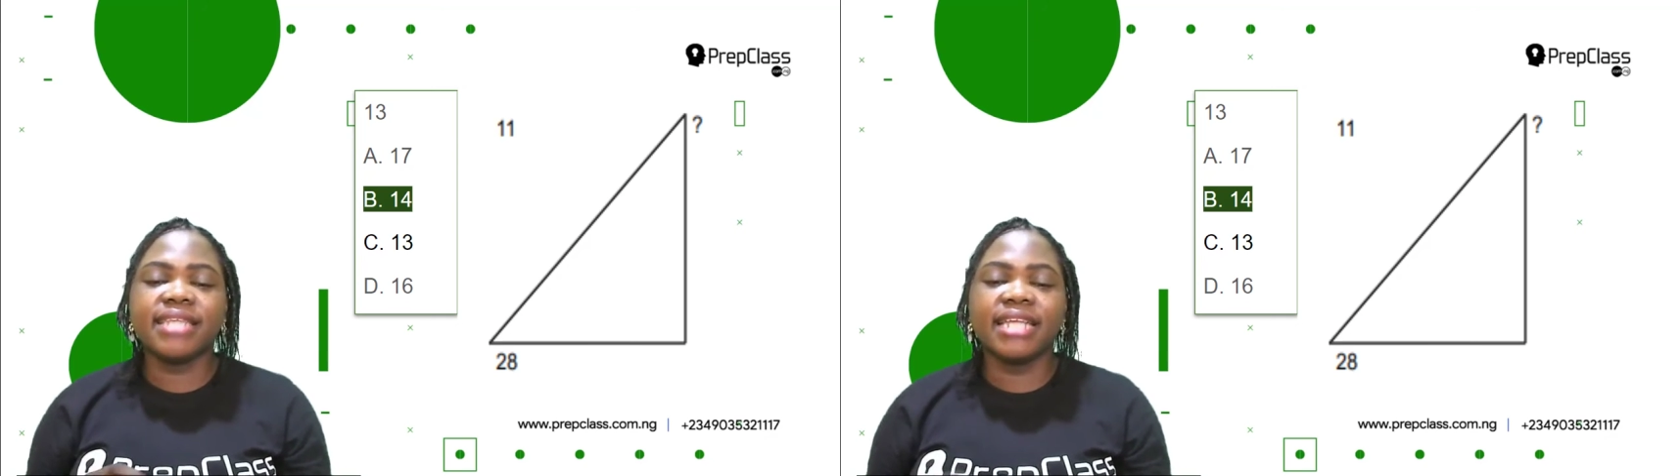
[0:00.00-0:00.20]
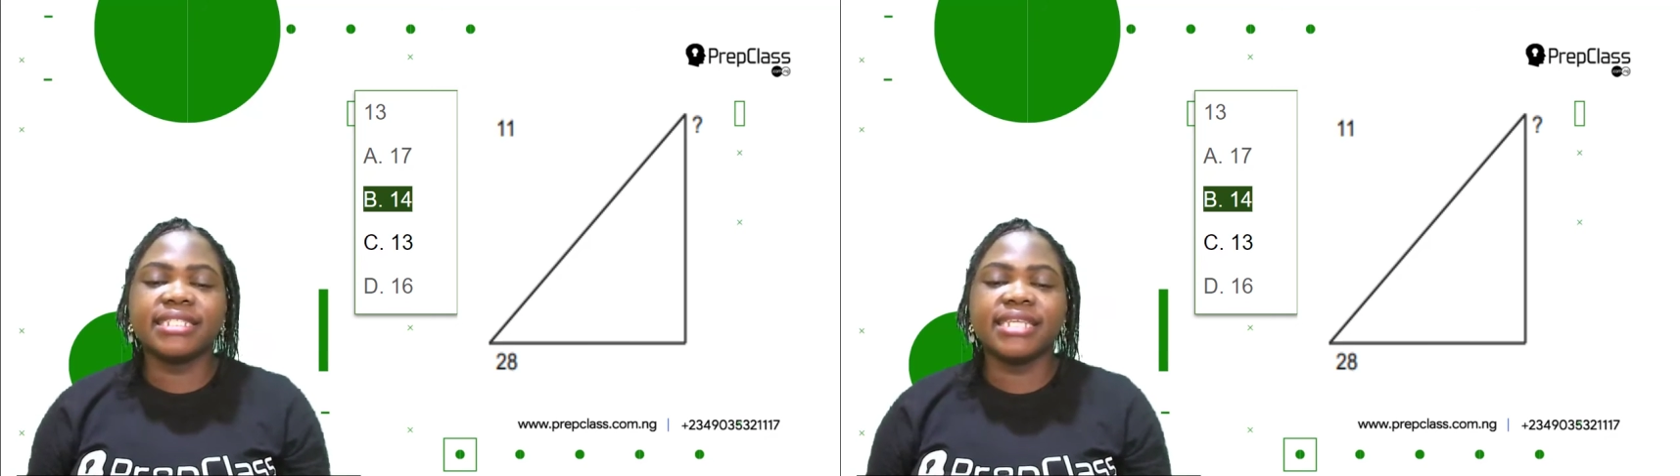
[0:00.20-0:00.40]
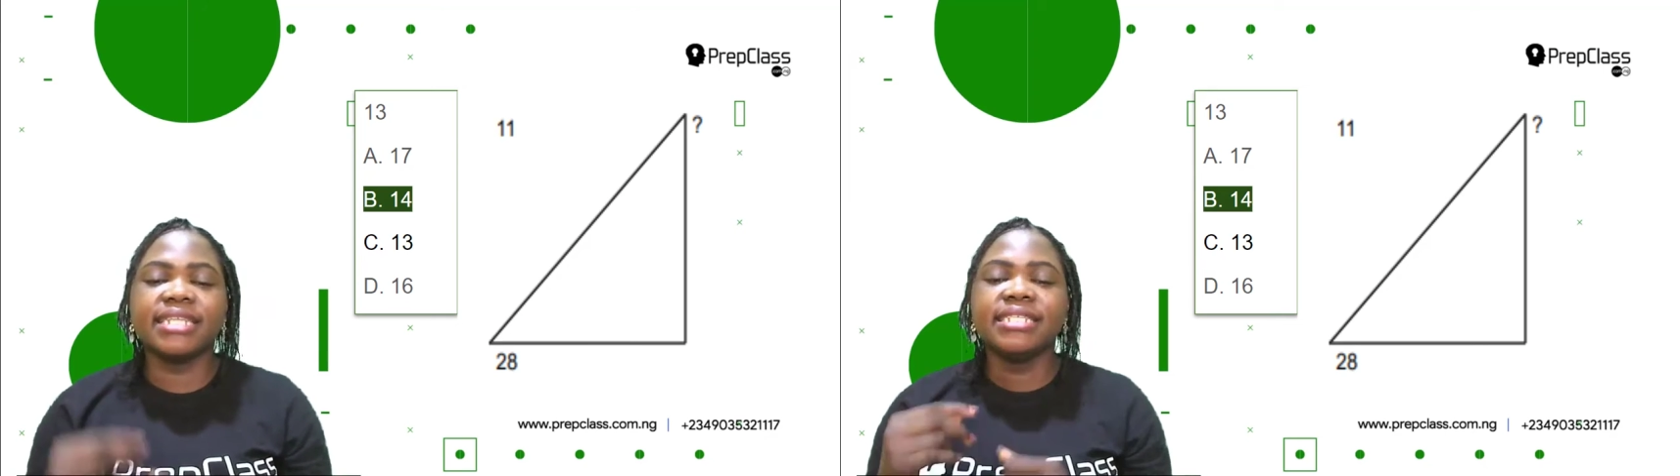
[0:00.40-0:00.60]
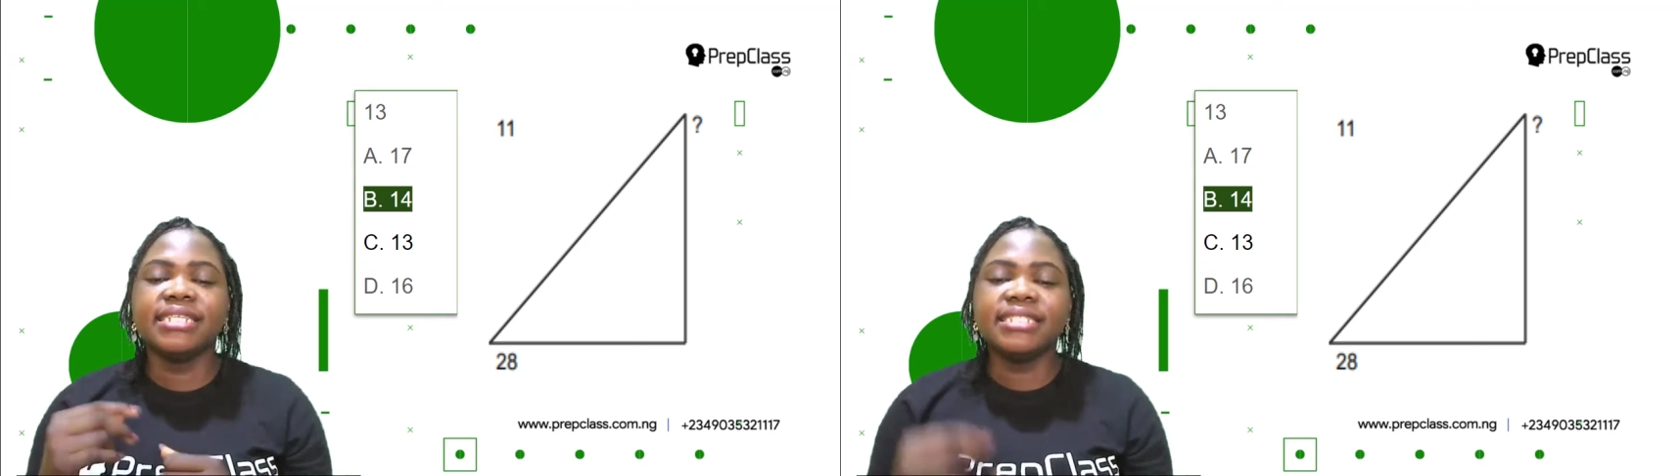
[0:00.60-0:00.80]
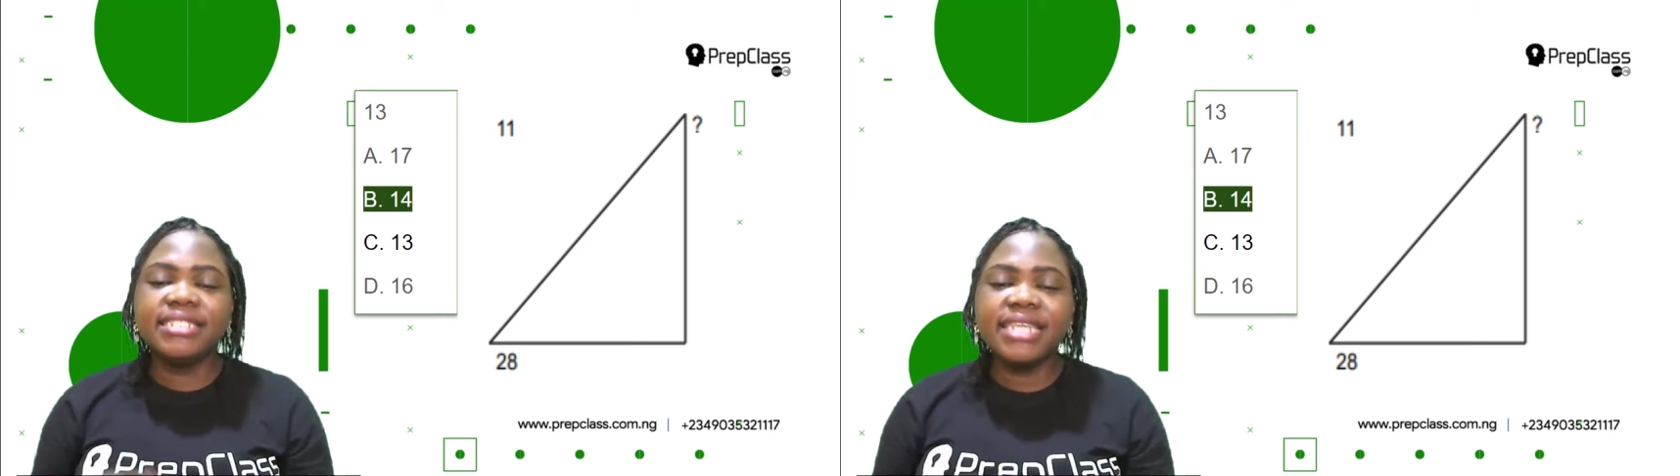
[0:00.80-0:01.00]
13,
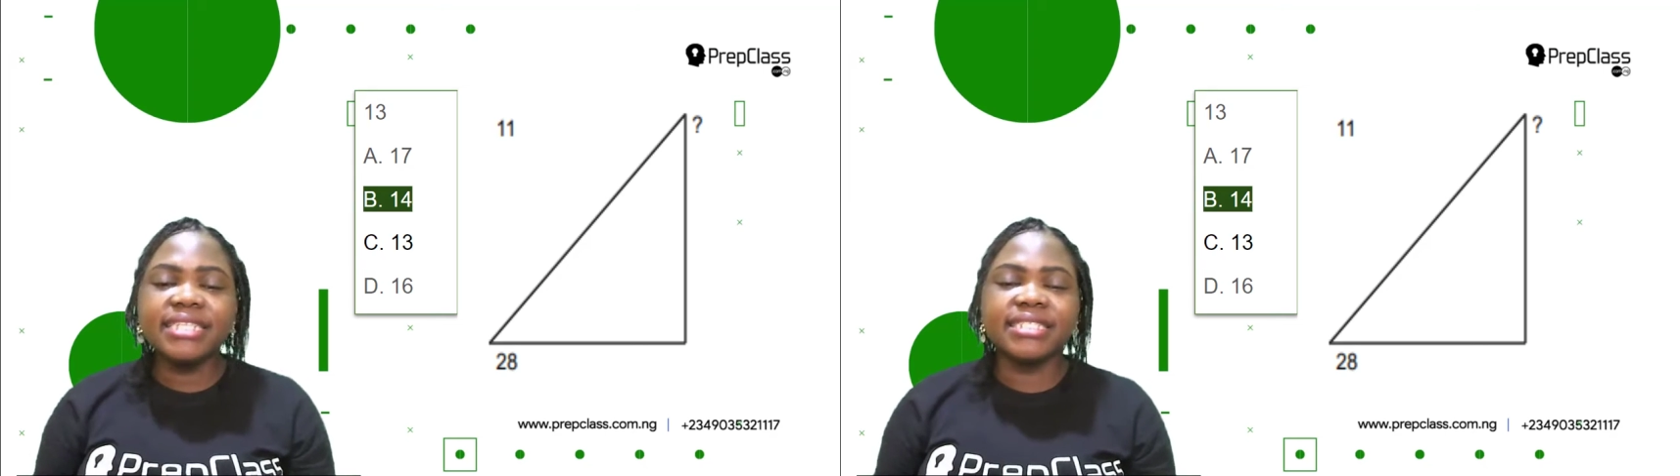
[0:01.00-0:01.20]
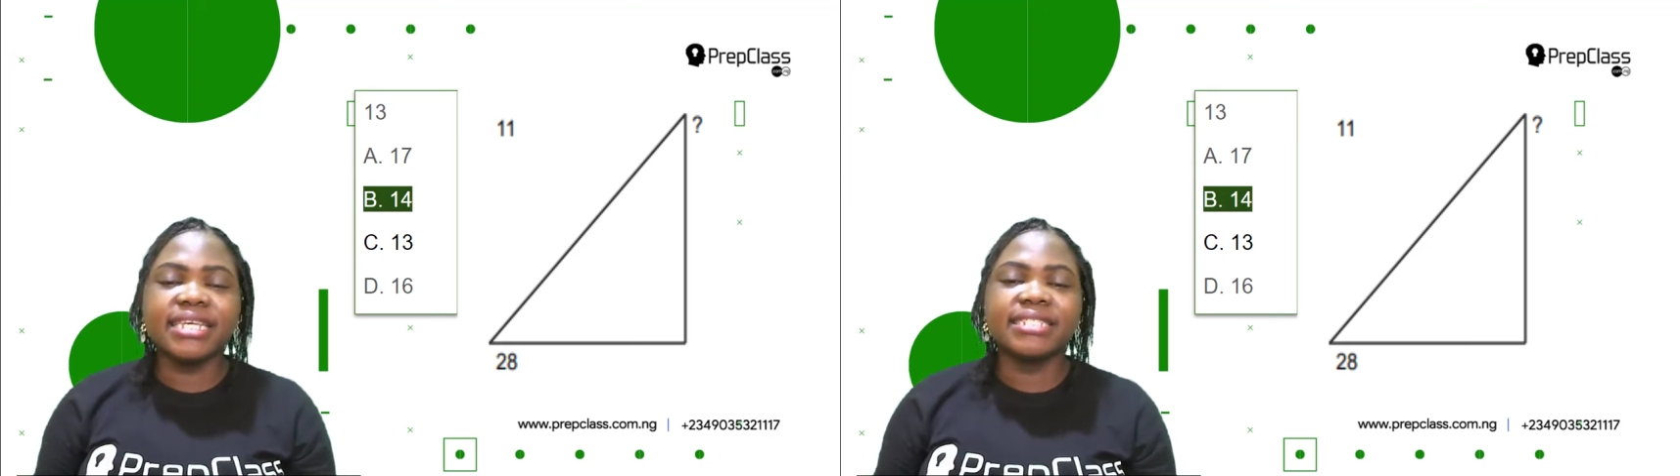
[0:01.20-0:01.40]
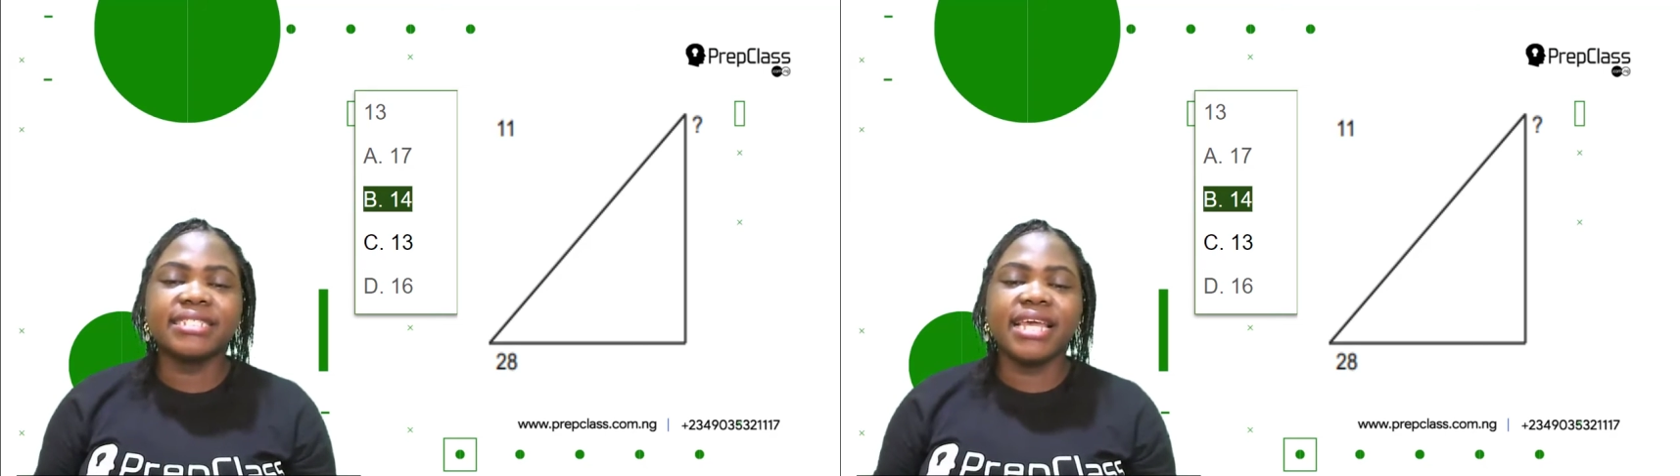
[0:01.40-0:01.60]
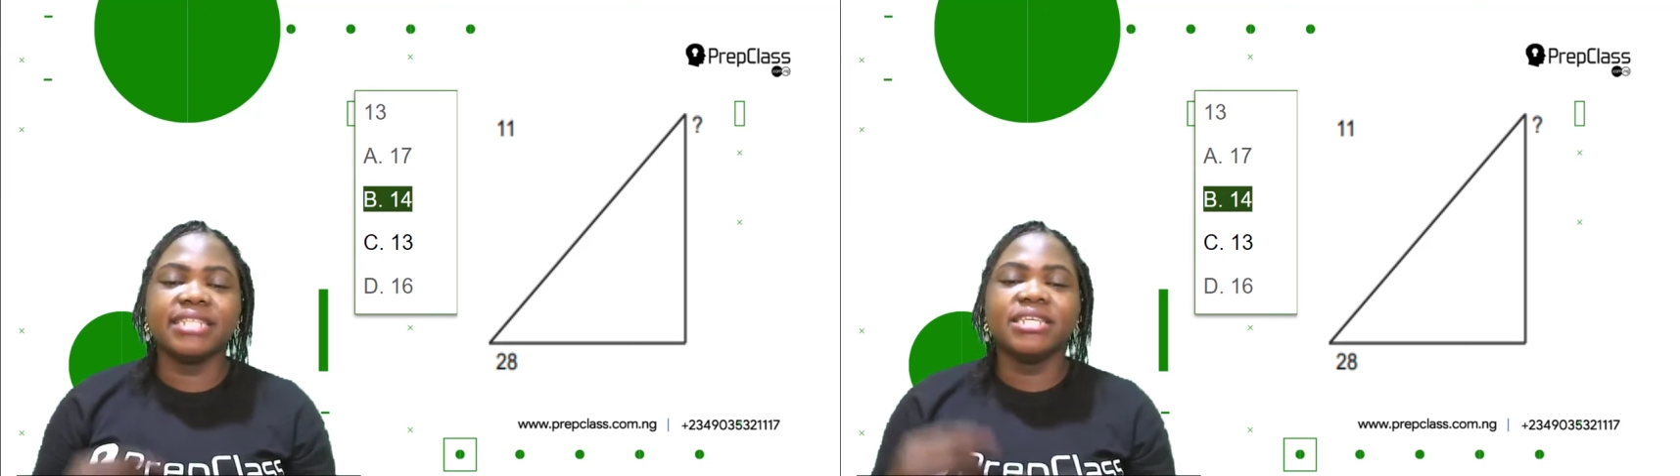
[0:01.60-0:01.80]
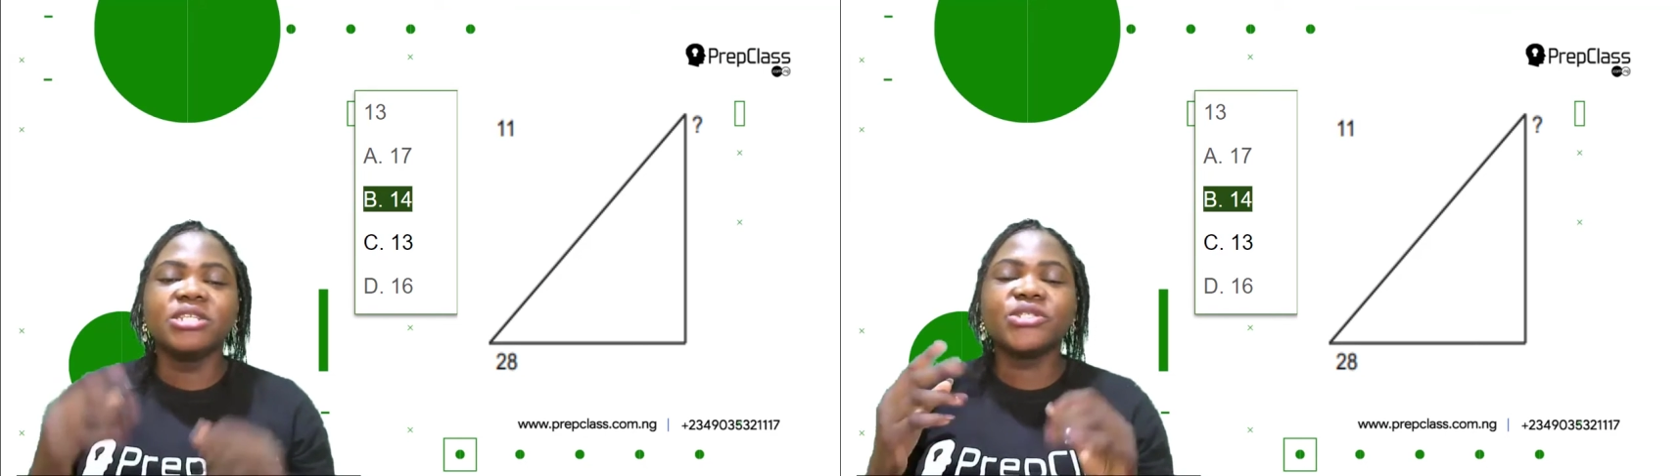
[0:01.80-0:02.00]
D is 16.